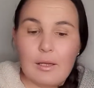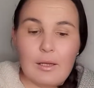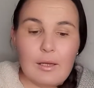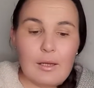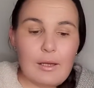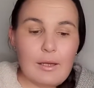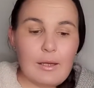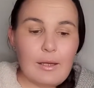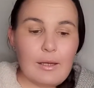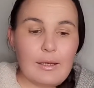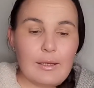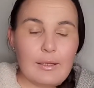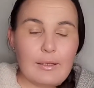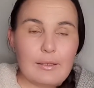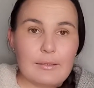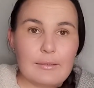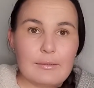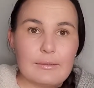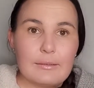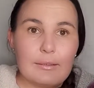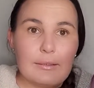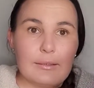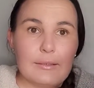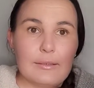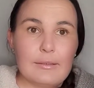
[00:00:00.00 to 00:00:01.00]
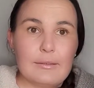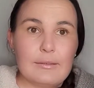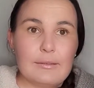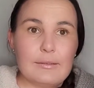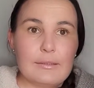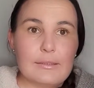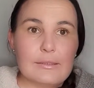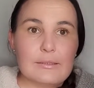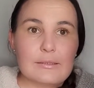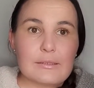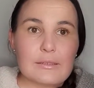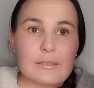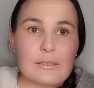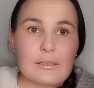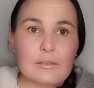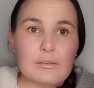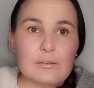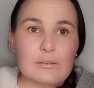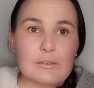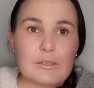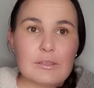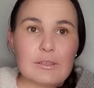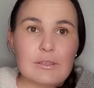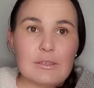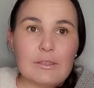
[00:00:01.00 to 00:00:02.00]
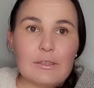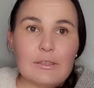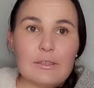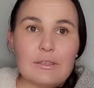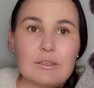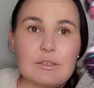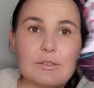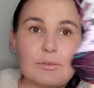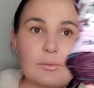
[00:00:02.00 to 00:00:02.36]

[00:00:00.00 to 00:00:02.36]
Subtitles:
And then this cozy is